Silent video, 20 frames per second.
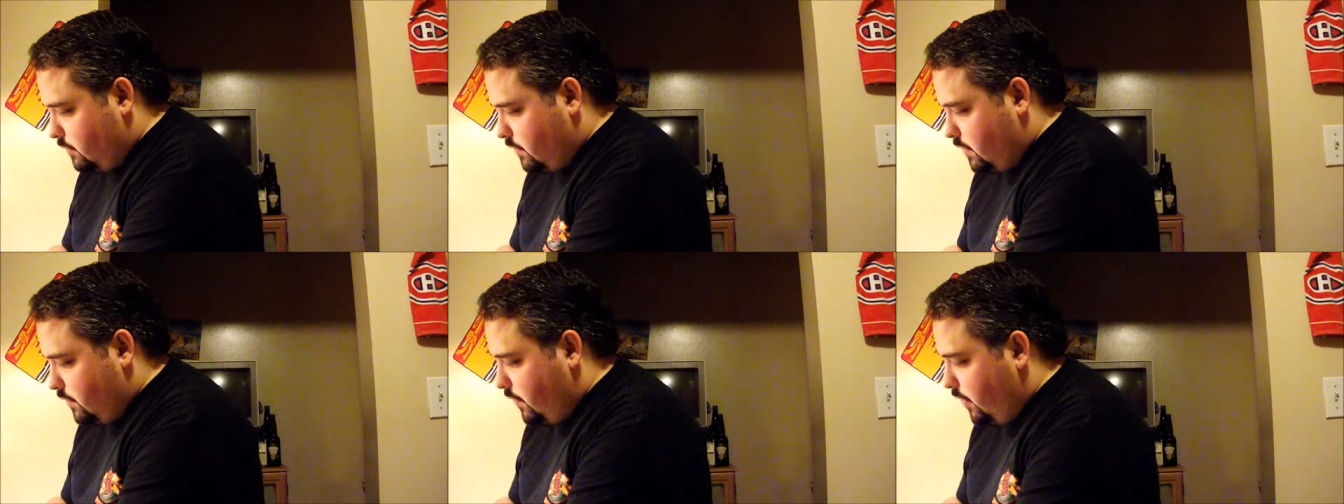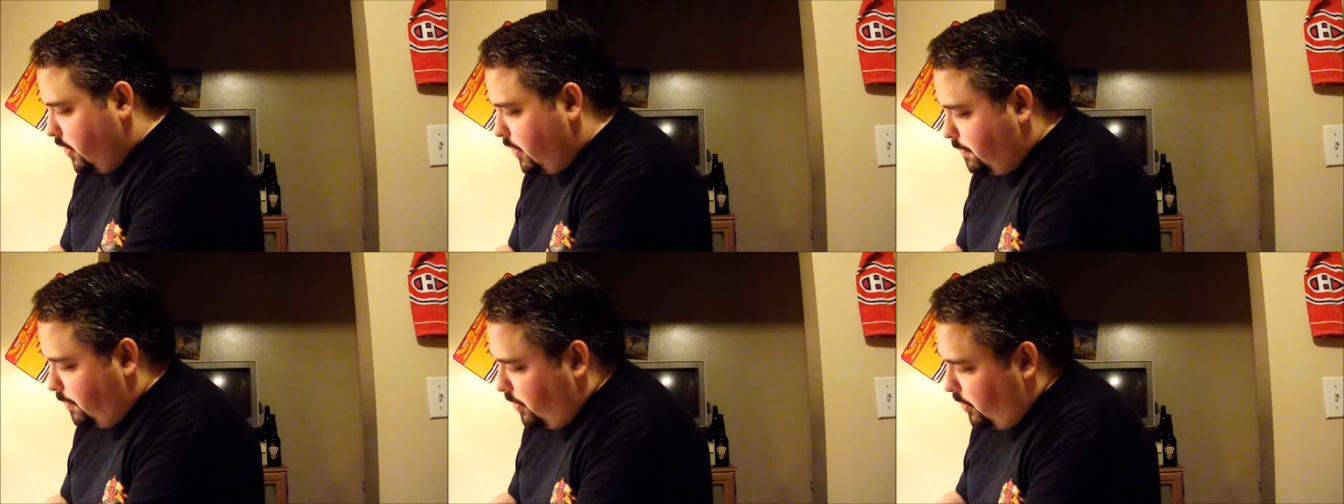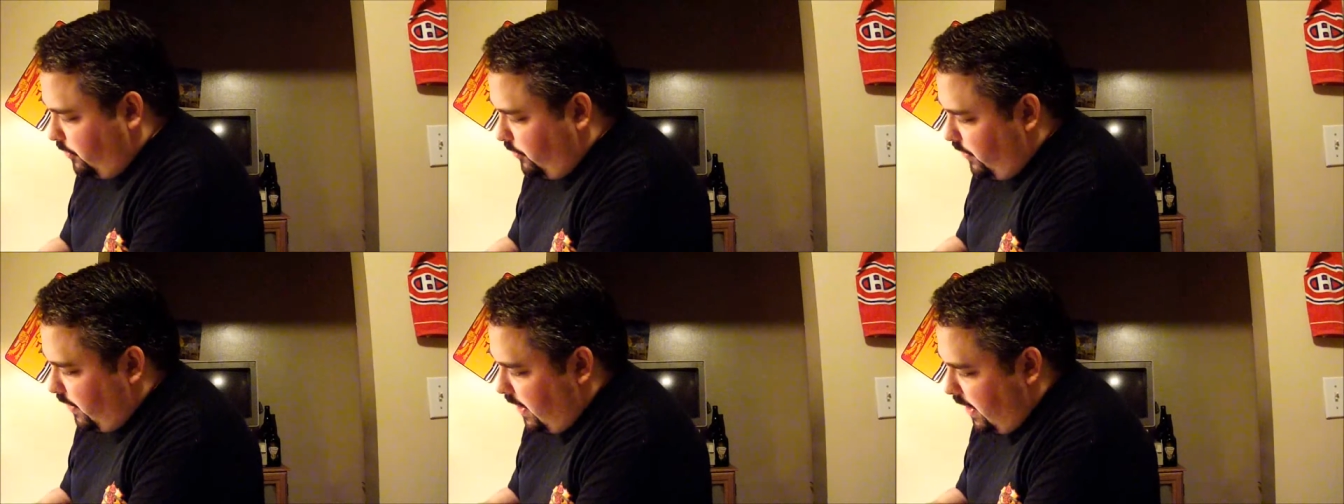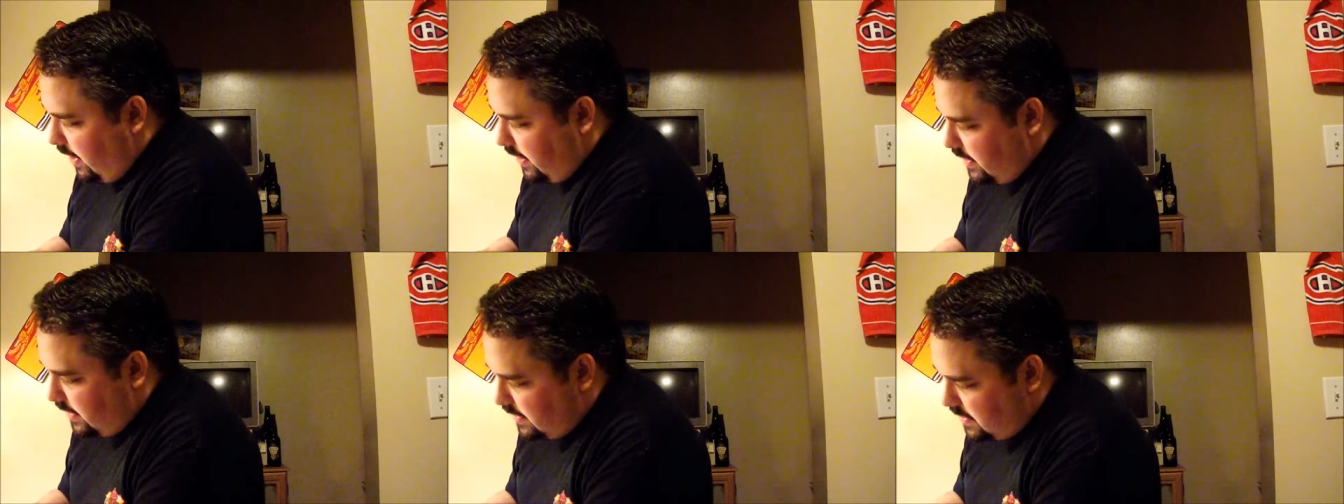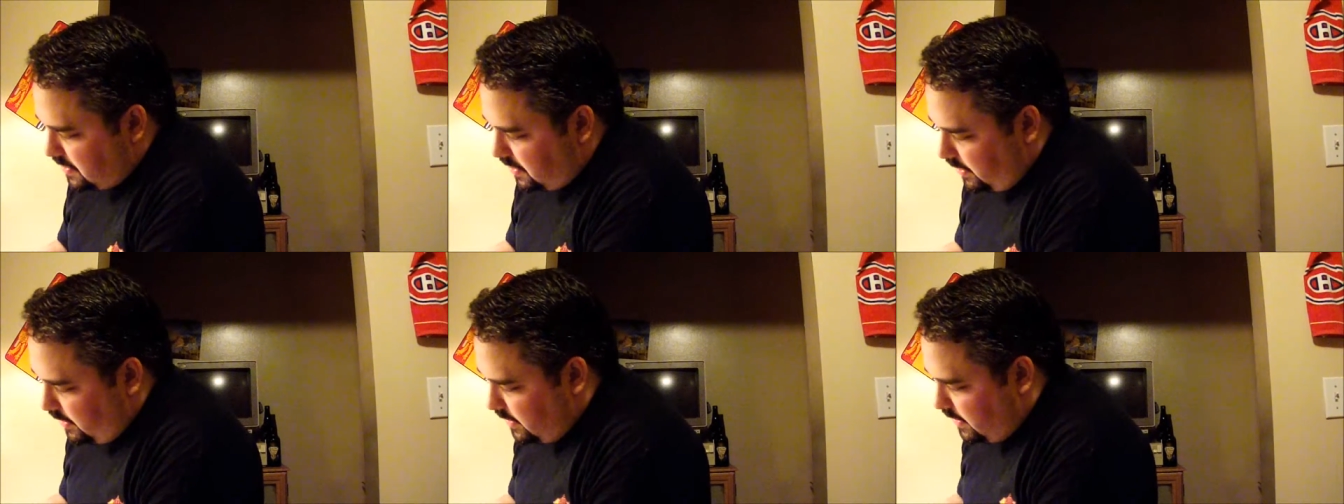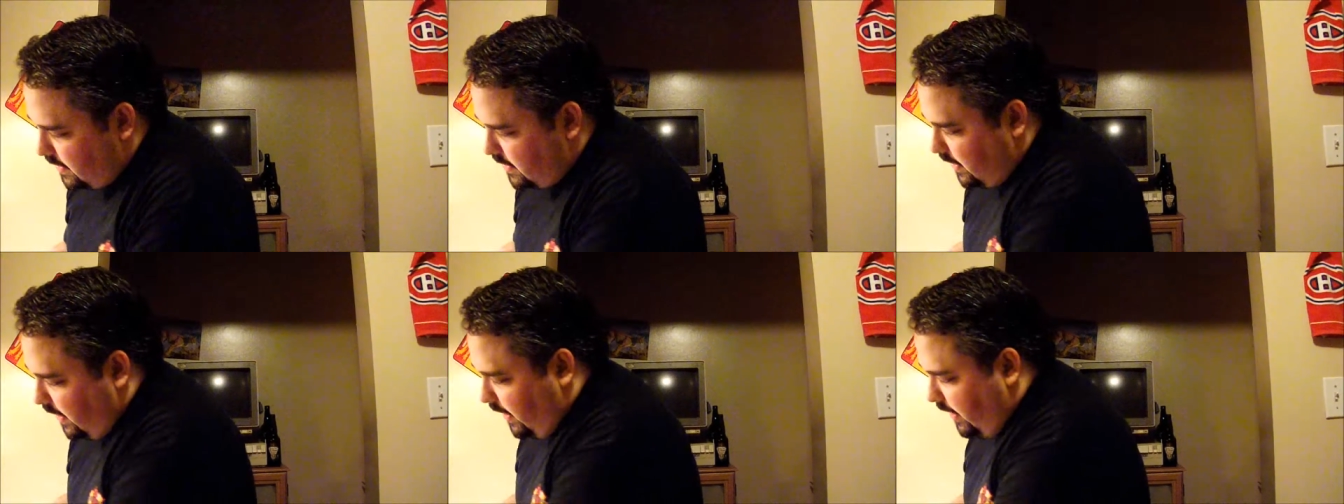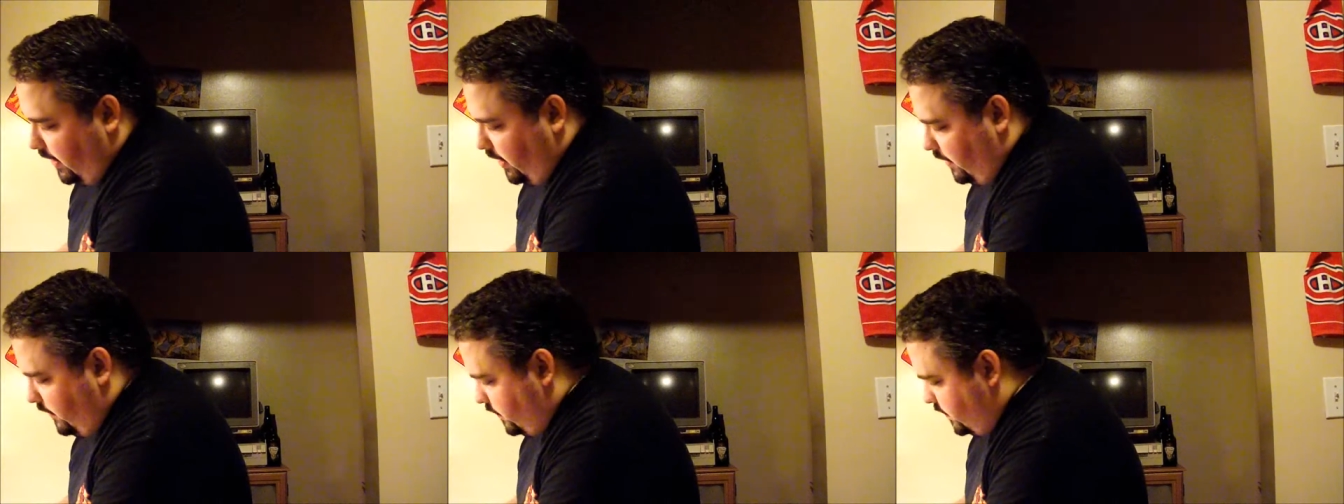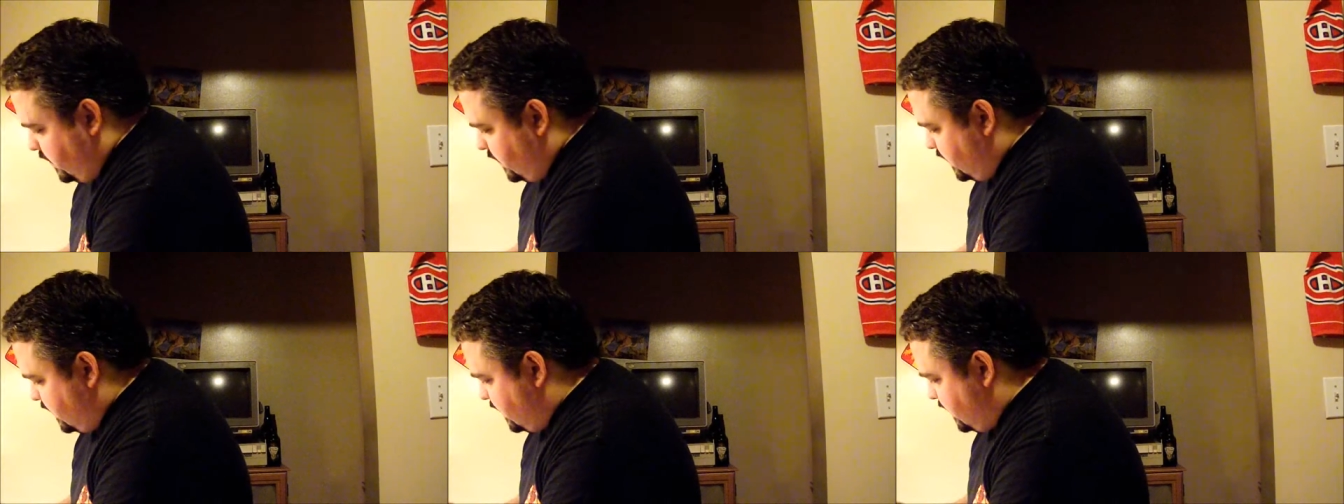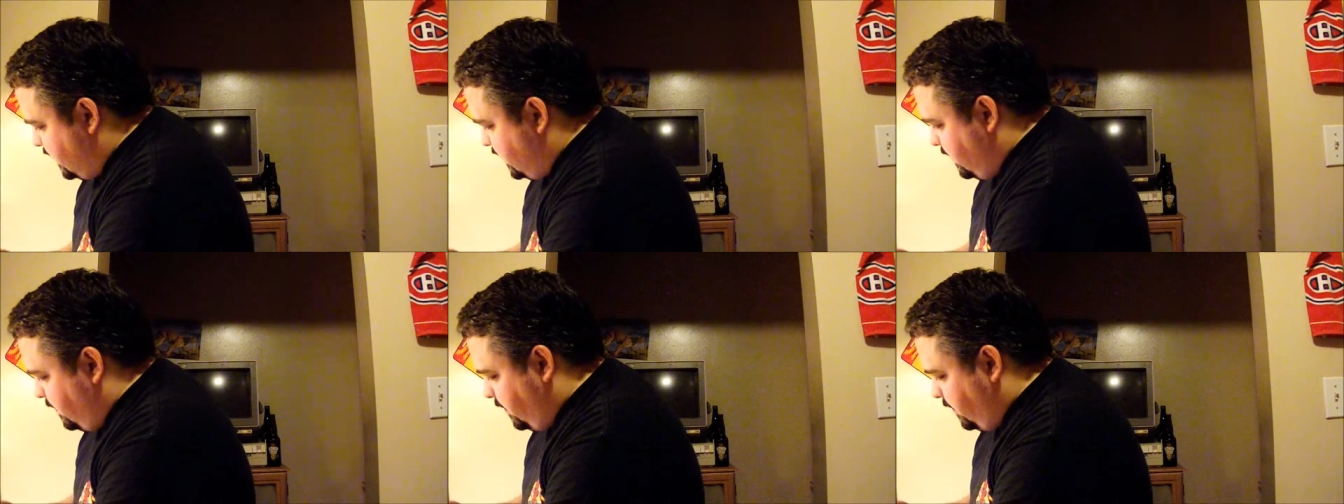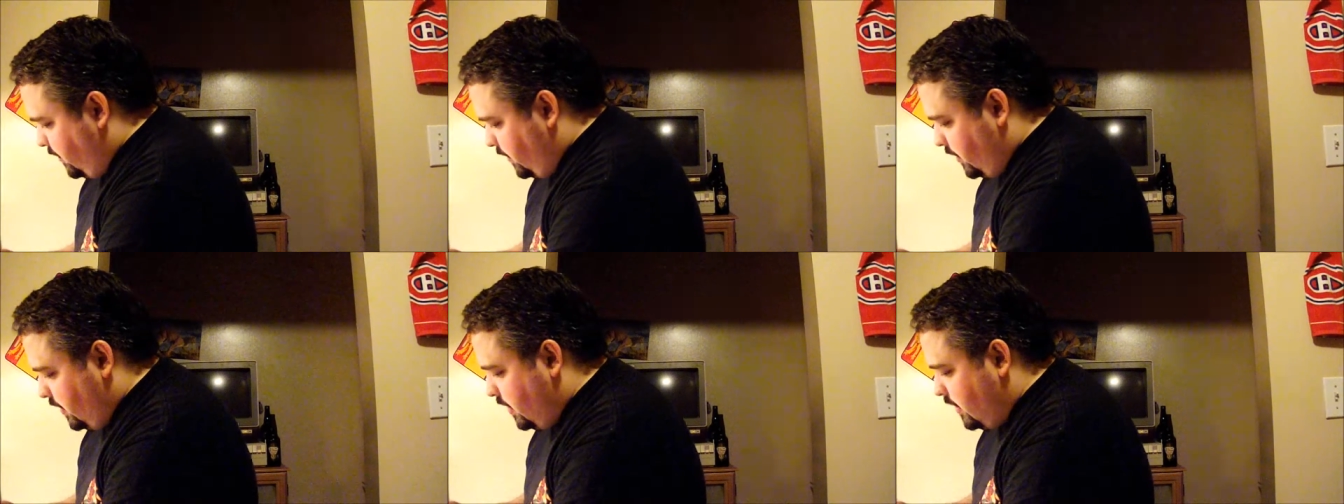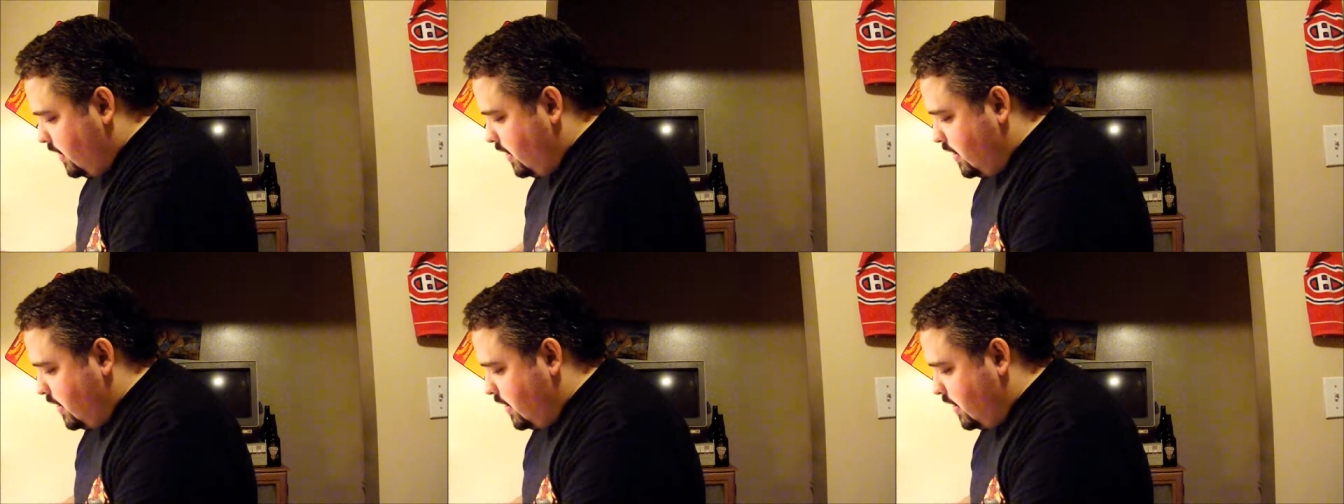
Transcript: Very poofy head, and it's starting to die off in the similar,